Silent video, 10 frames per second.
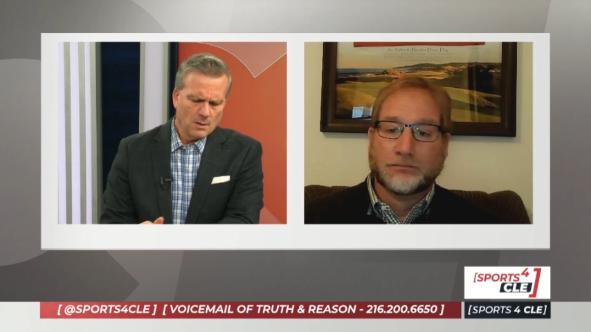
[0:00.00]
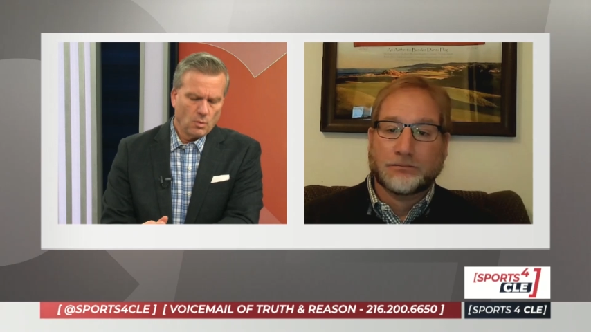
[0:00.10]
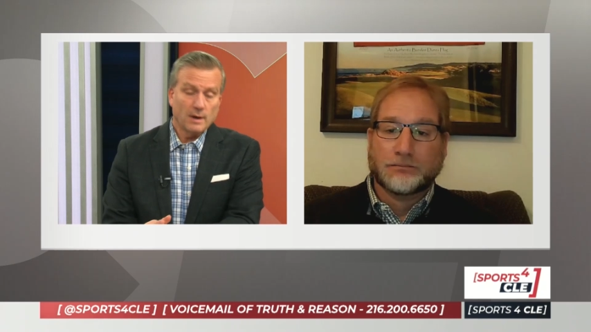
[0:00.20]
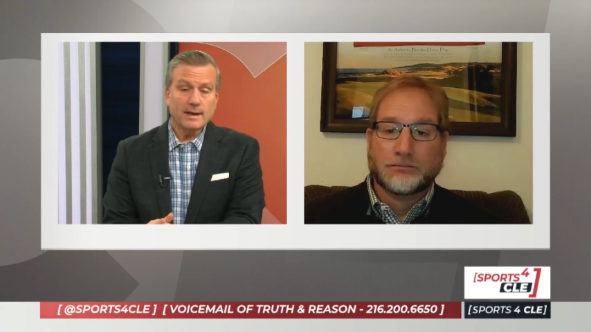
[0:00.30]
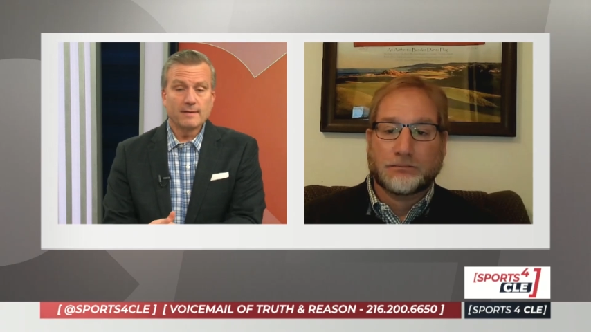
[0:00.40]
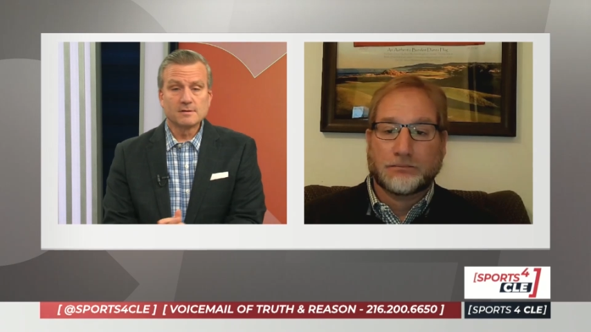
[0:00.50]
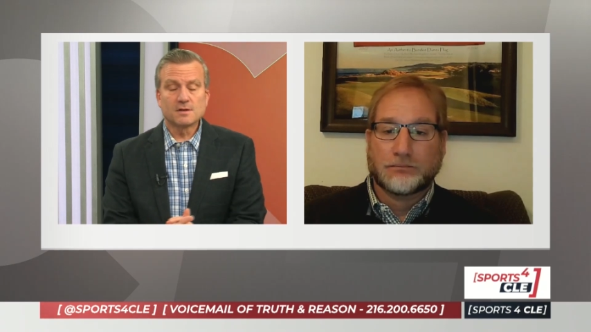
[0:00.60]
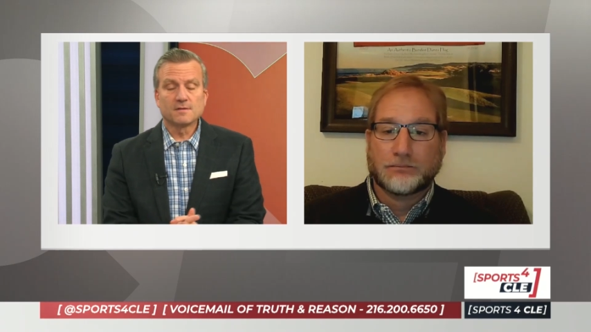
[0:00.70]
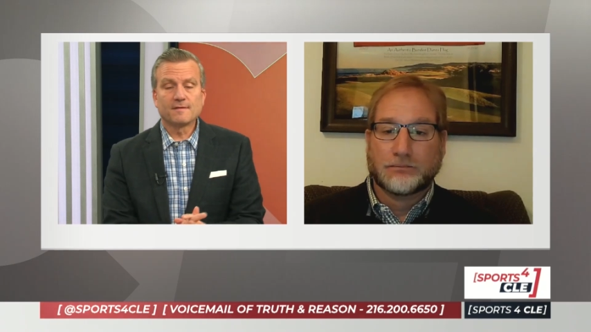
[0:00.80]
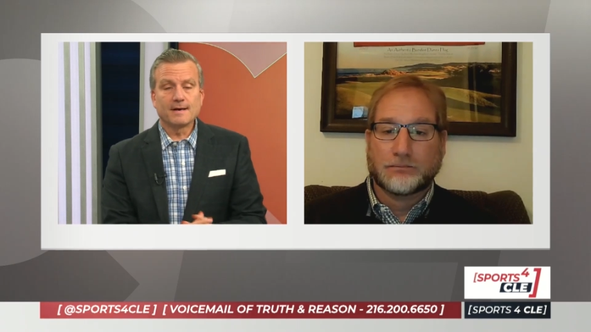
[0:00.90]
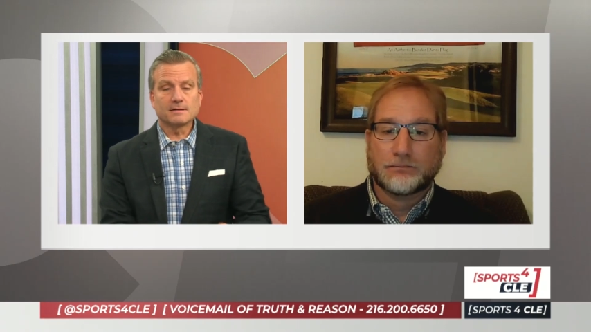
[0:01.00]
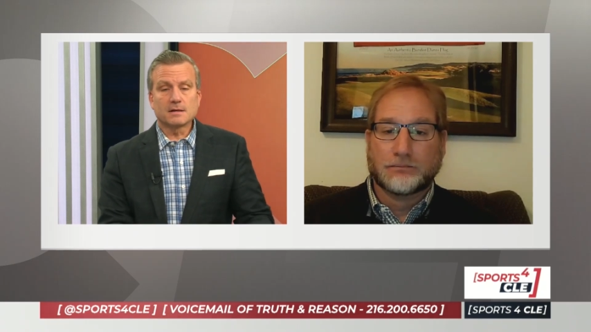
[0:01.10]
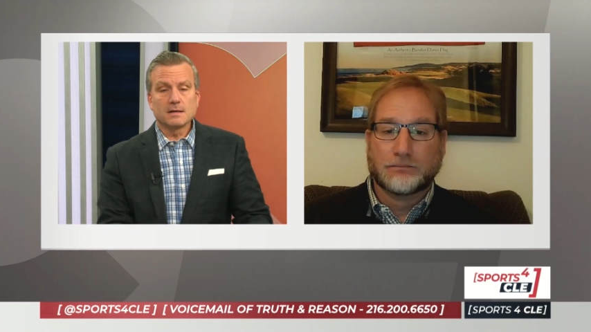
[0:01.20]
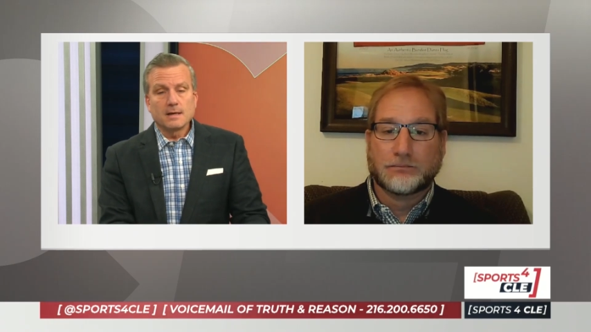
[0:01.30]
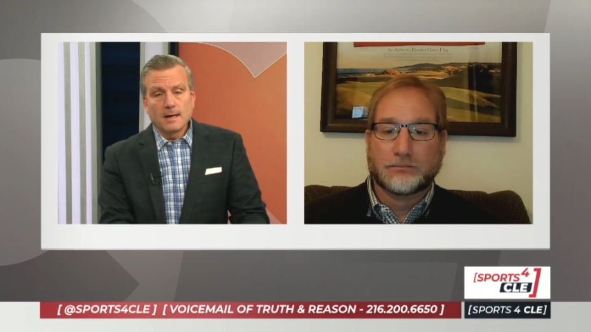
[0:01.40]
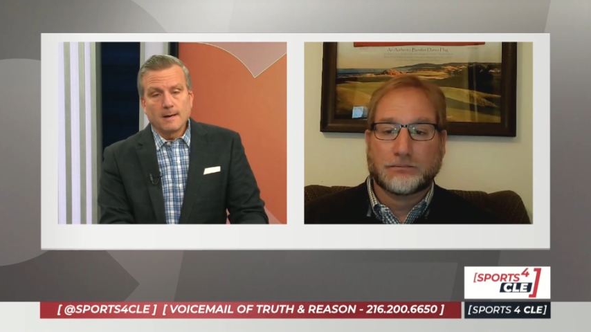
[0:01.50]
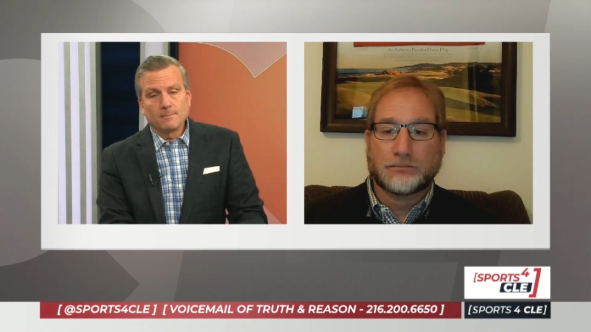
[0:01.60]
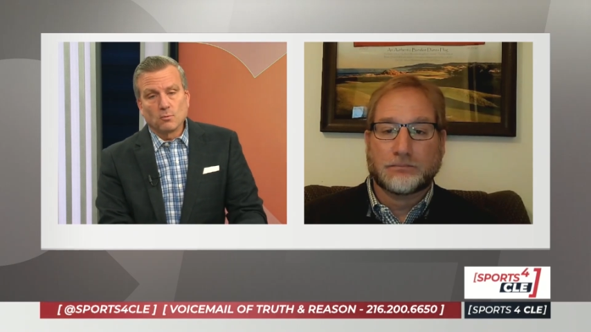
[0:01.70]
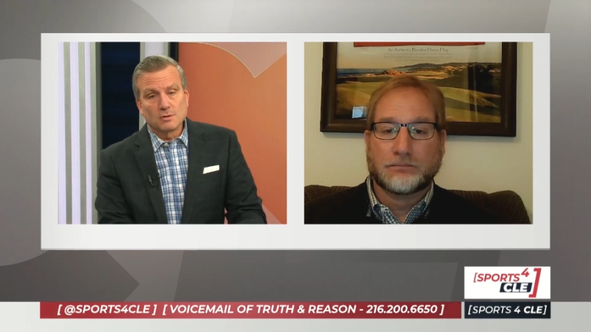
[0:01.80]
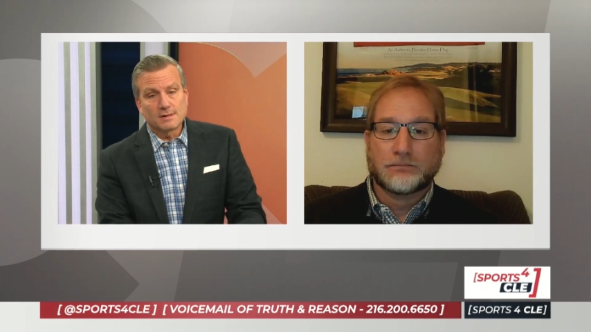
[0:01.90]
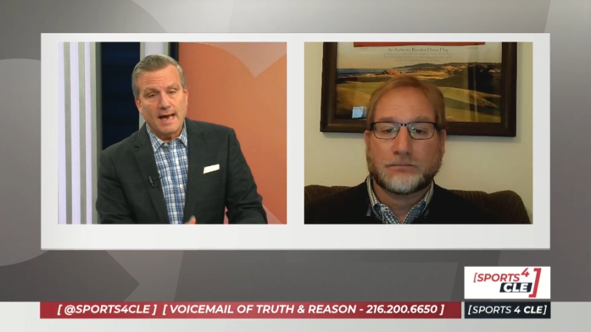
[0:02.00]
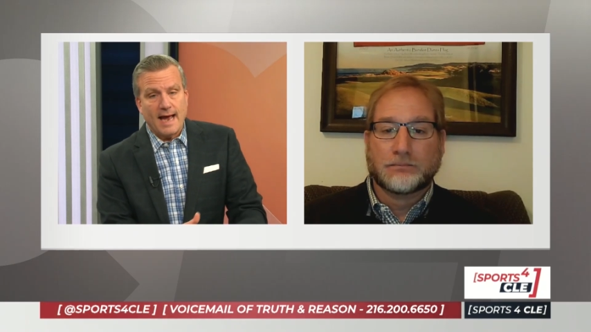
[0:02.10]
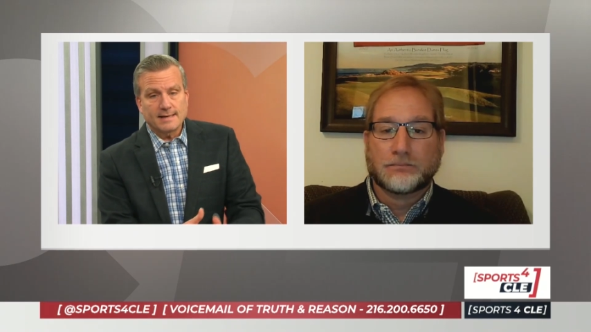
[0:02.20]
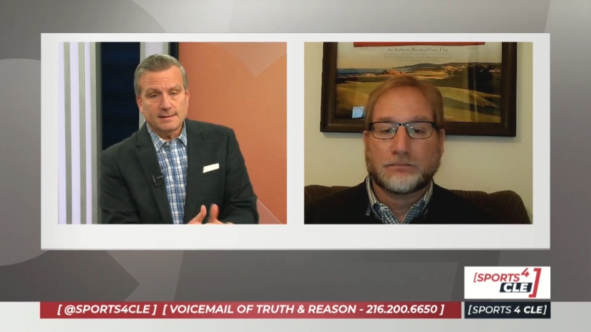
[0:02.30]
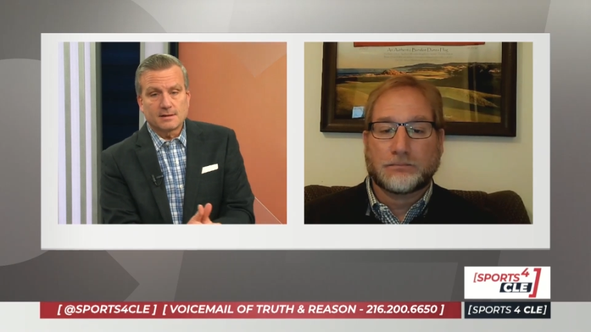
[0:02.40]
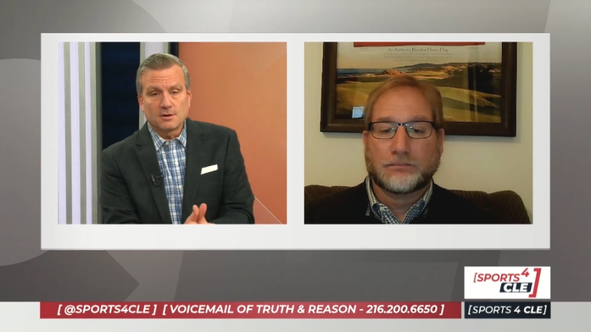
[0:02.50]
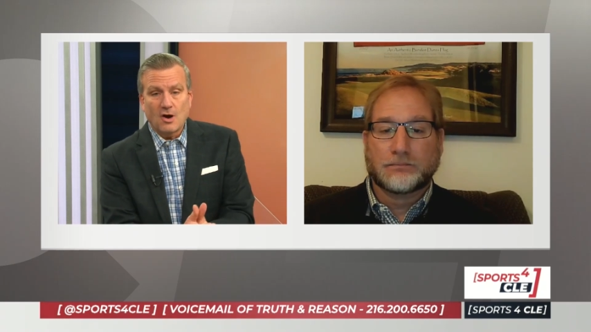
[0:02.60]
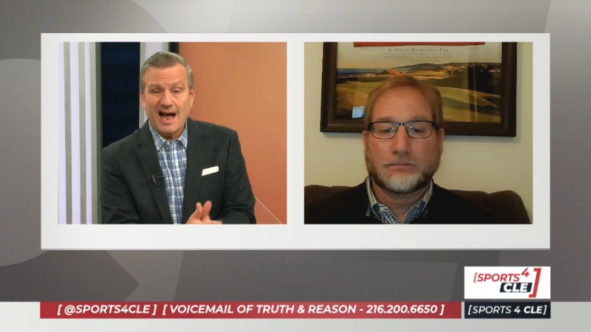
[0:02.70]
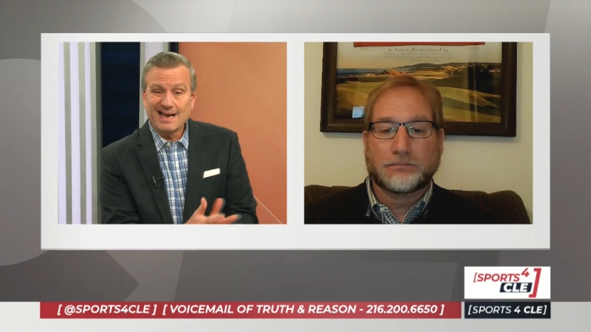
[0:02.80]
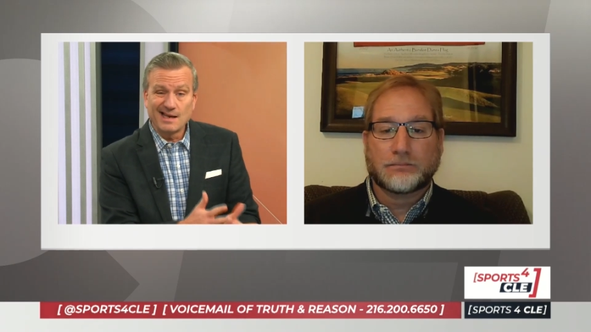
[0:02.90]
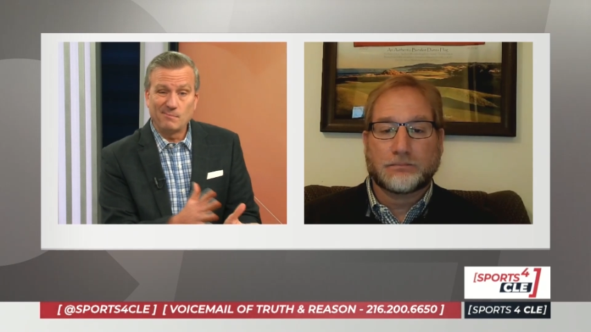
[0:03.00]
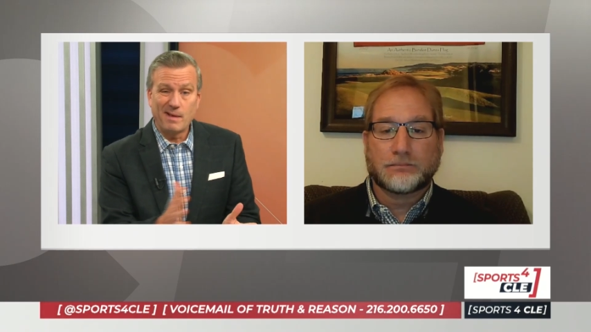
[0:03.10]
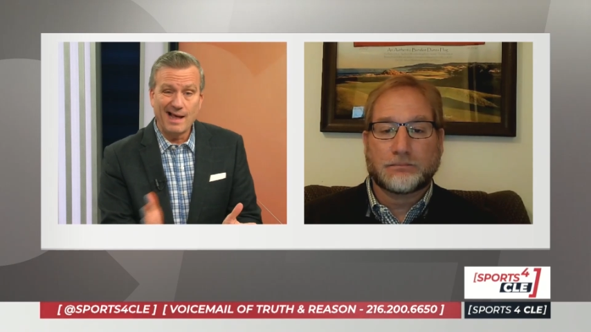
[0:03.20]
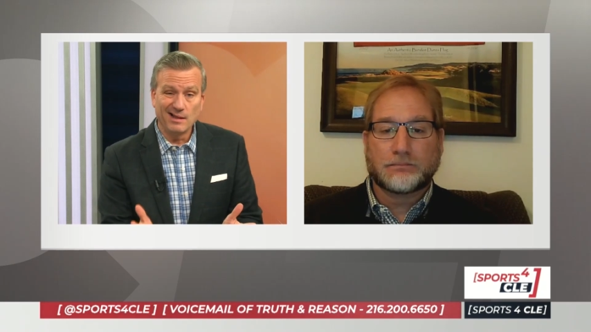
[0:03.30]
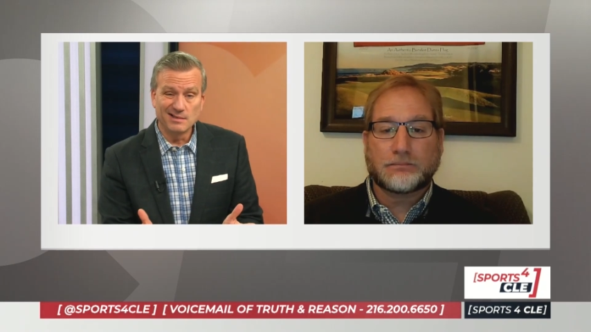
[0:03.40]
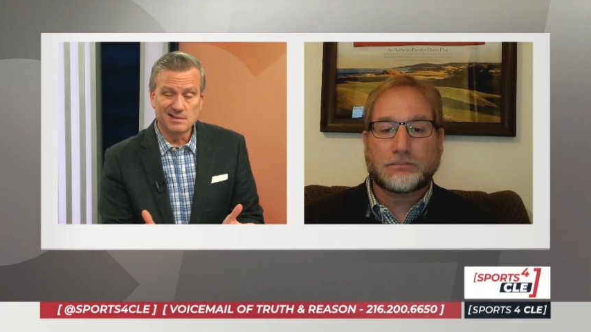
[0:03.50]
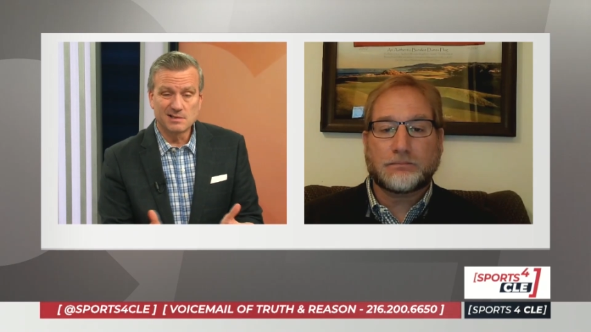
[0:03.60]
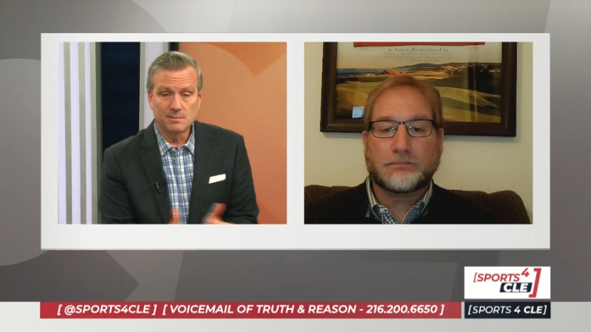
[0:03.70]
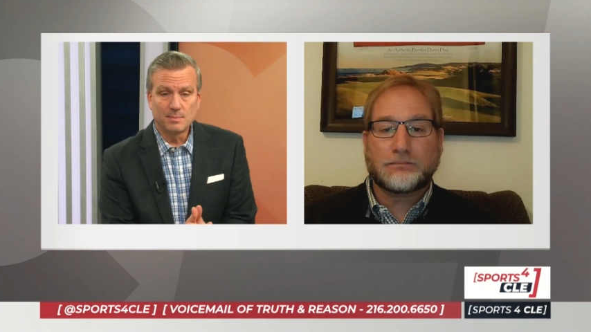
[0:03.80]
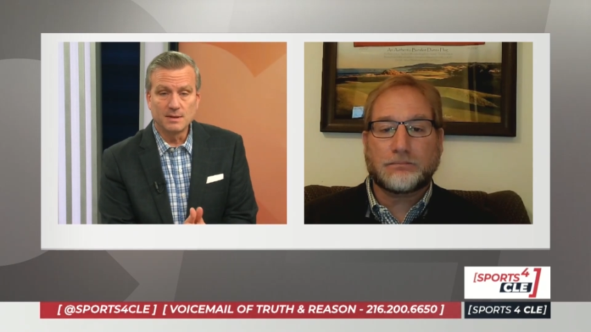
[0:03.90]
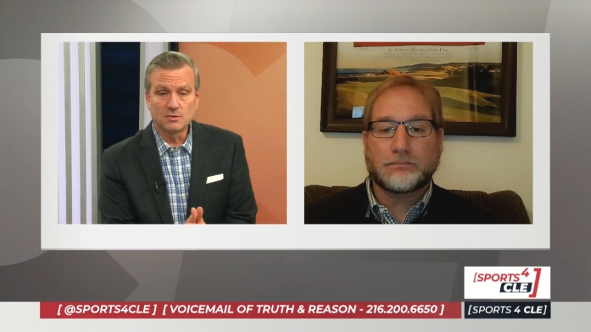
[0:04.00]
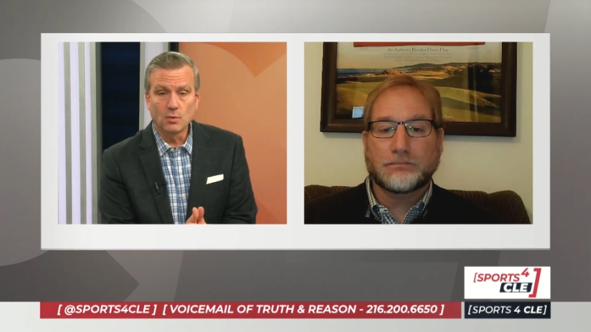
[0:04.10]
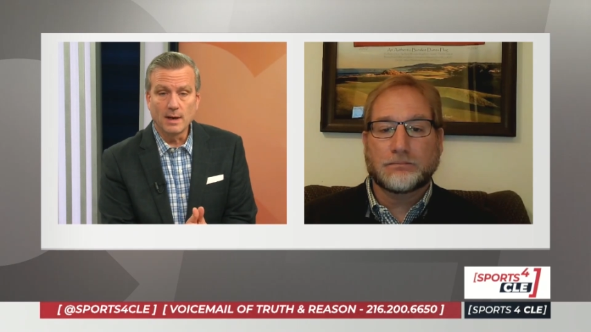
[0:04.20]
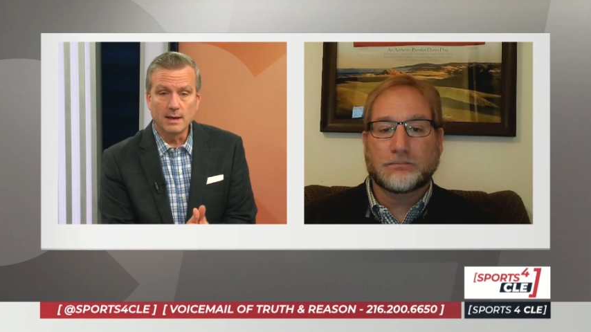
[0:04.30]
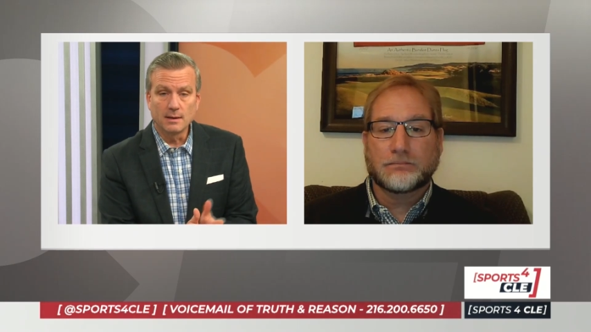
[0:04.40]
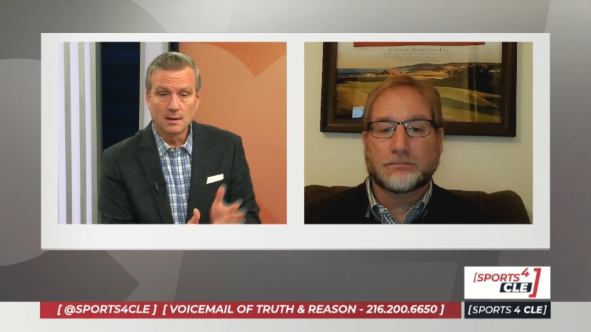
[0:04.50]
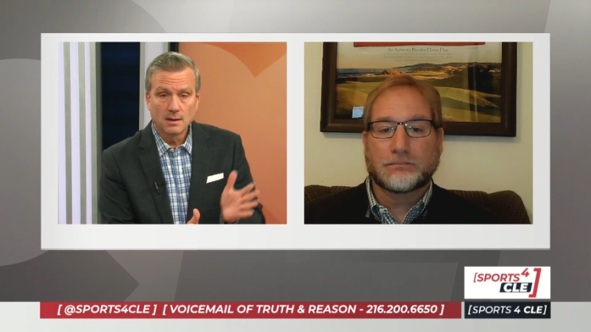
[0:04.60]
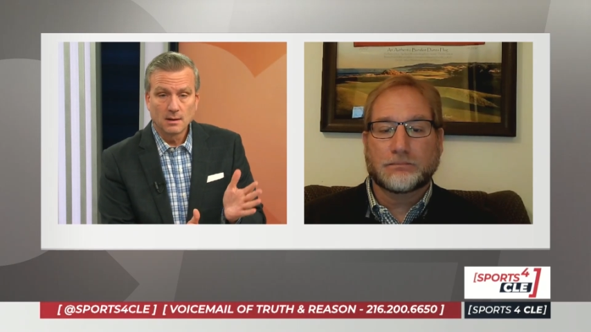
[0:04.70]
Speaker 1: Well, Kevin Stefanski um, was asked, you know, how do you balance between